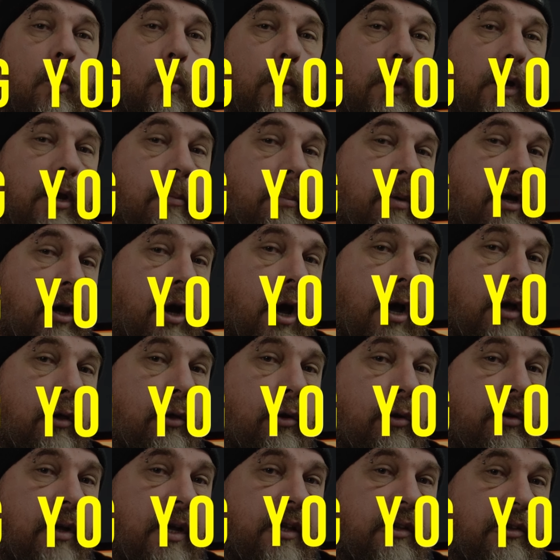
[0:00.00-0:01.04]
We're going to be going
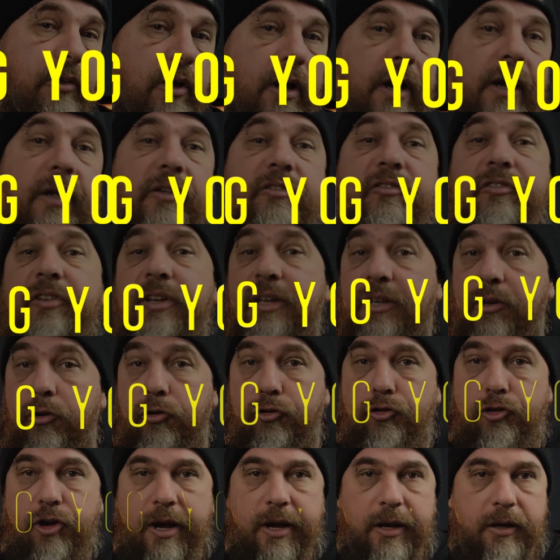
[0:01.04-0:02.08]
through the entire signal
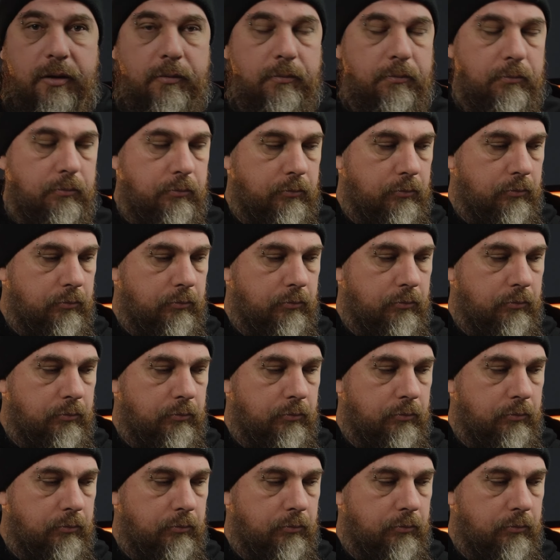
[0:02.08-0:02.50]
chain,